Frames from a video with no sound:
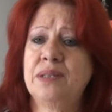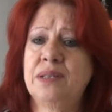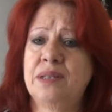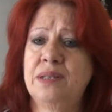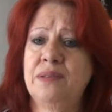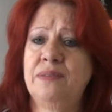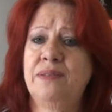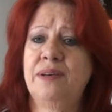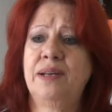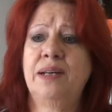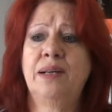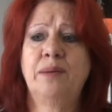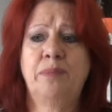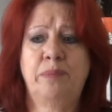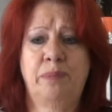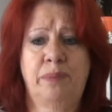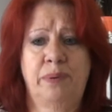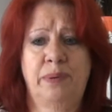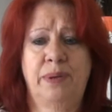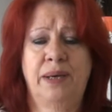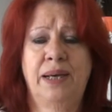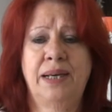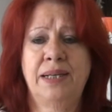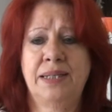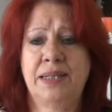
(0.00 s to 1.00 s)
develop
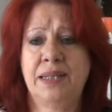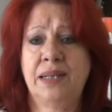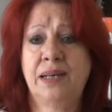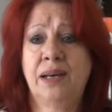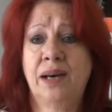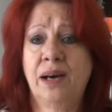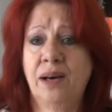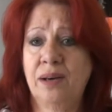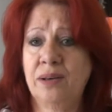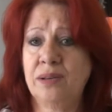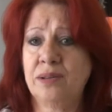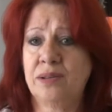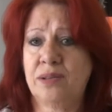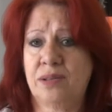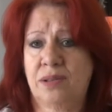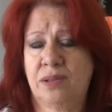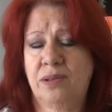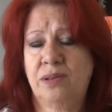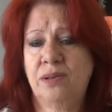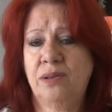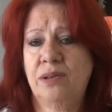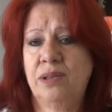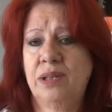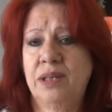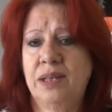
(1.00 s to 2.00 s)
as he
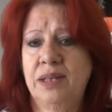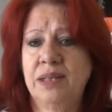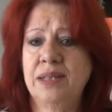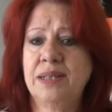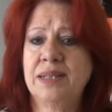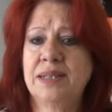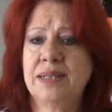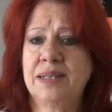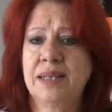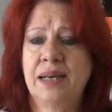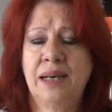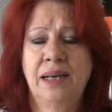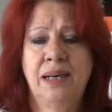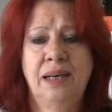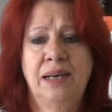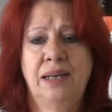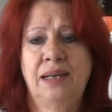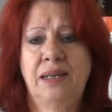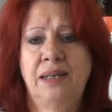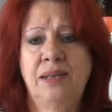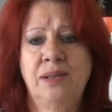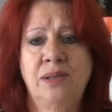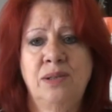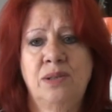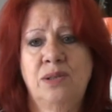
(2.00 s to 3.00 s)
goes through the years
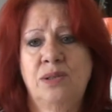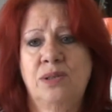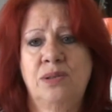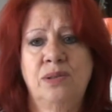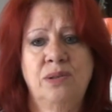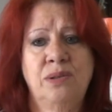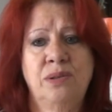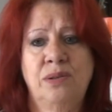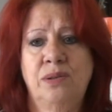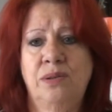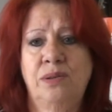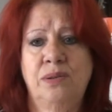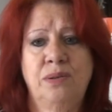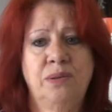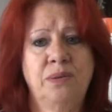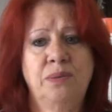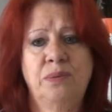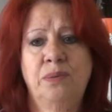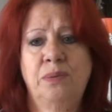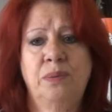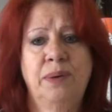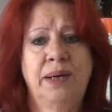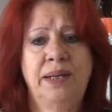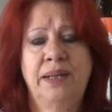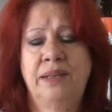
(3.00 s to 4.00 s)
into
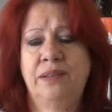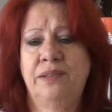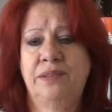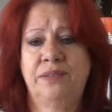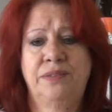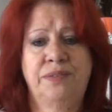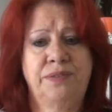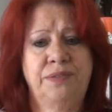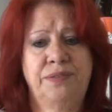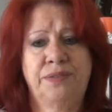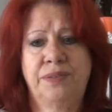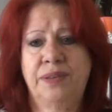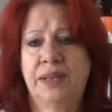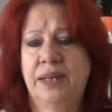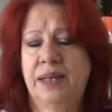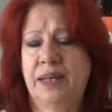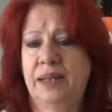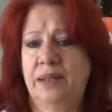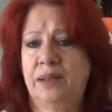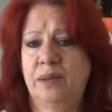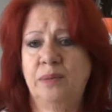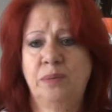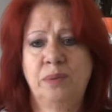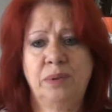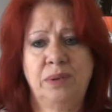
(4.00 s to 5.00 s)
one of
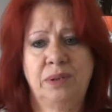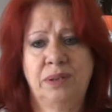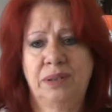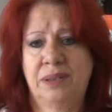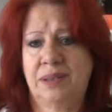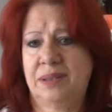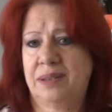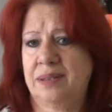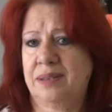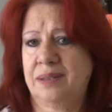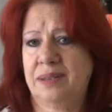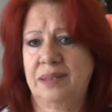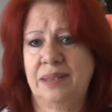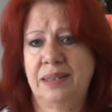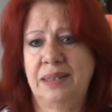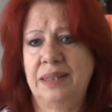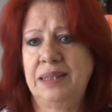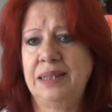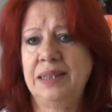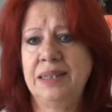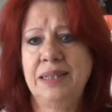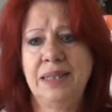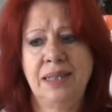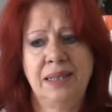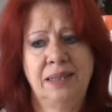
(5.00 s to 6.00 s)
the world's
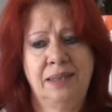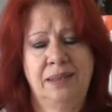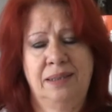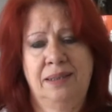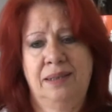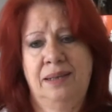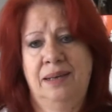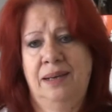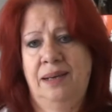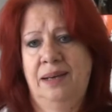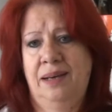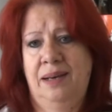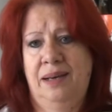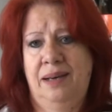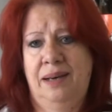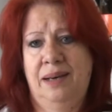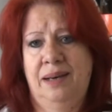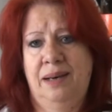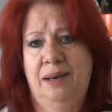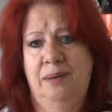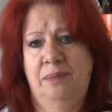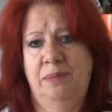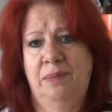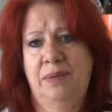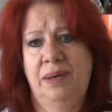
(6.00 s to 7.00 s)
leading
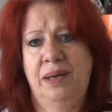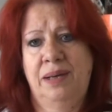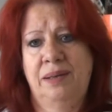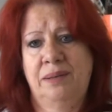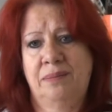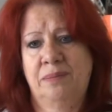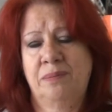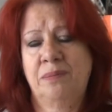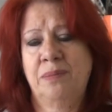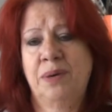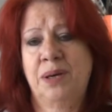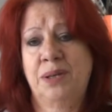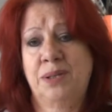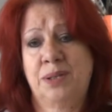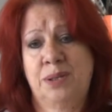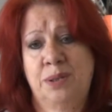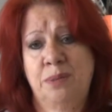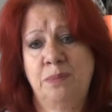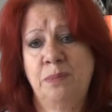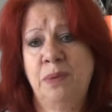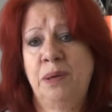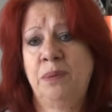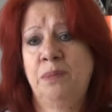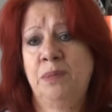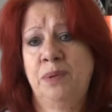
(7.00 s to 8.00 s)
and
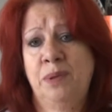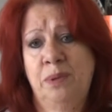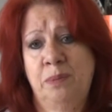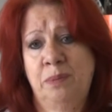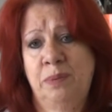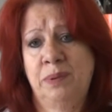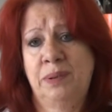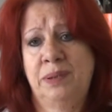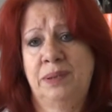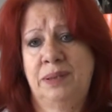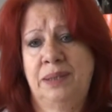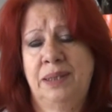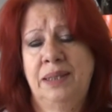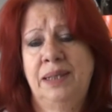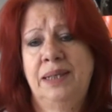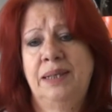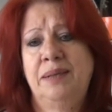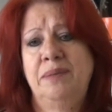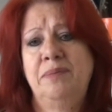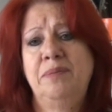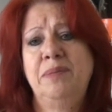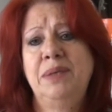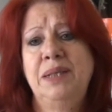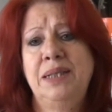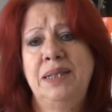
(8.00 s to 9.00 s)
most memorable
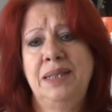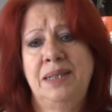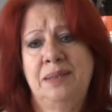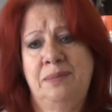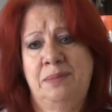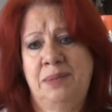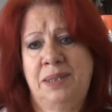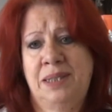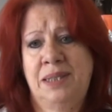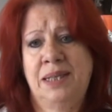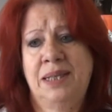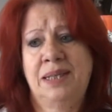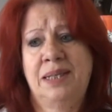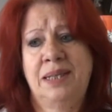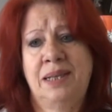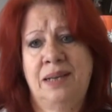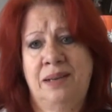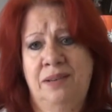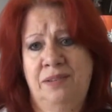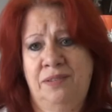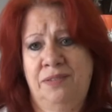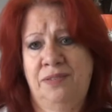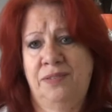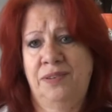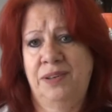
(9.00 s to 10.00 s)
mediums that
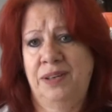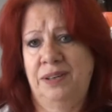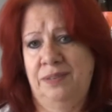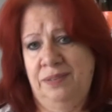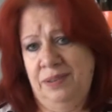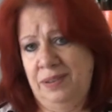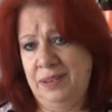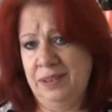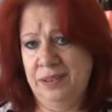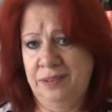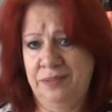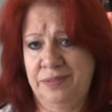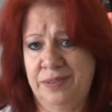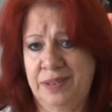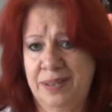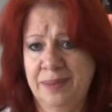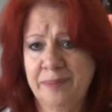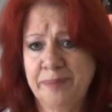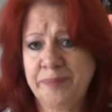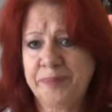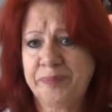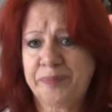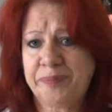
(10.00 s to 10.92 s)
have ever lived.